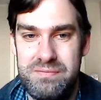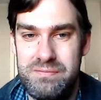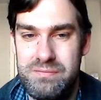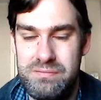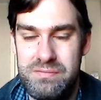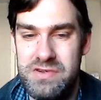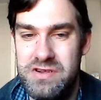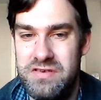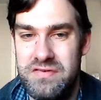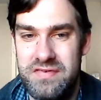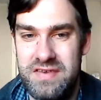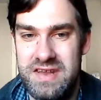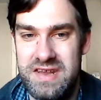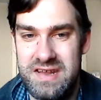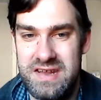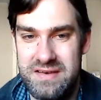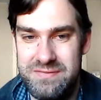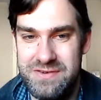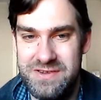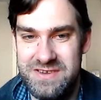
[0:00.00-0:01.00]
moving
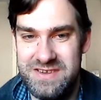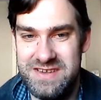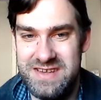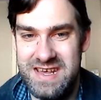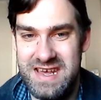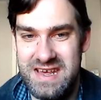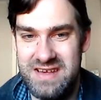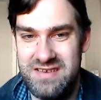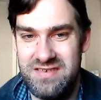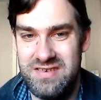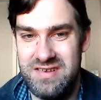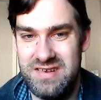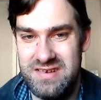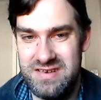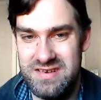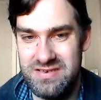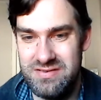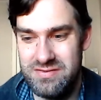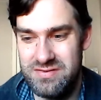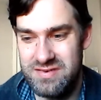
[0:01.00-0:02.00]
up and down and
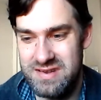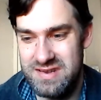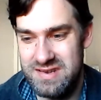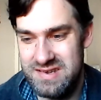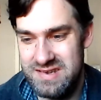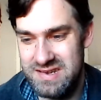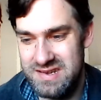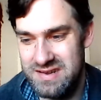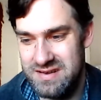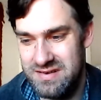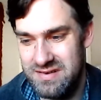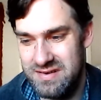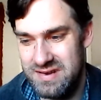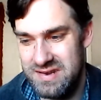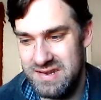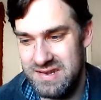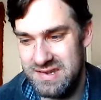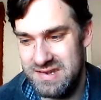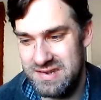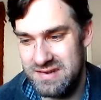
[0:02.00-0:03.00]
talking to her,
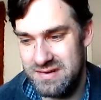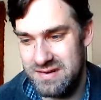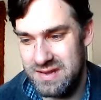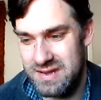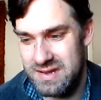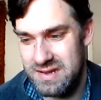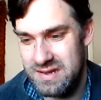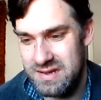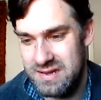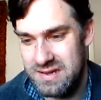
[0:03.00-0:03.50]
and it's like,